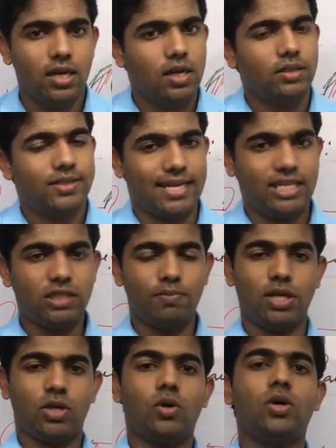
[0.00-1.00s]
That is
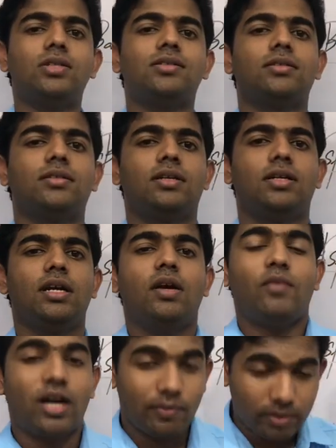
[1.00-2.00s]
because
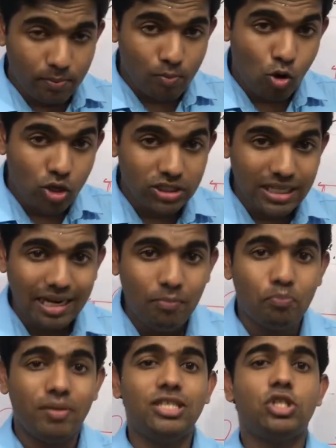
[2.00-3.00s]
one of the most
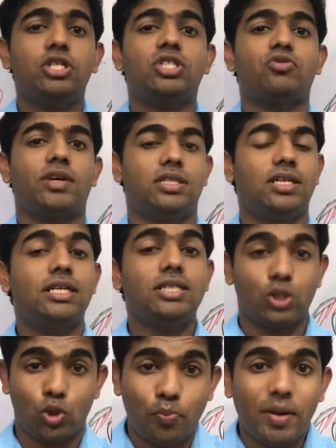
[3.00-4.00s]
impinged structure is a
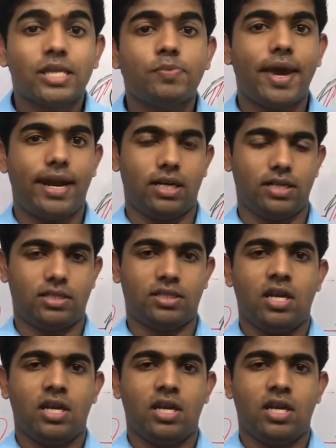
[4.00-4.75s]
supraspinatus.